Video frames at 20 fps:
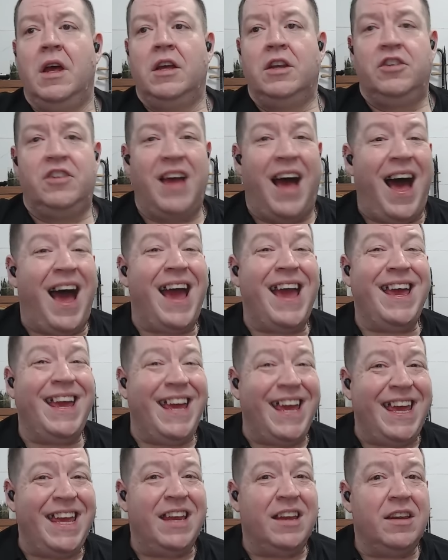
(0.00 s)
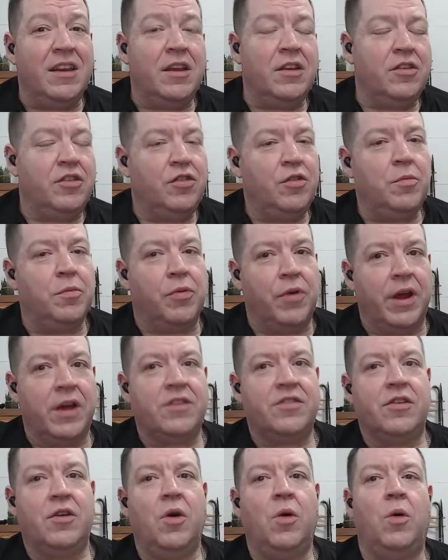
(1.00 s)
tying in to
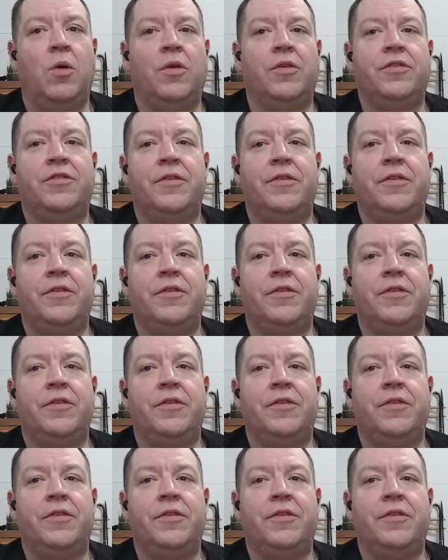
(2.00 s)
BRICS goals.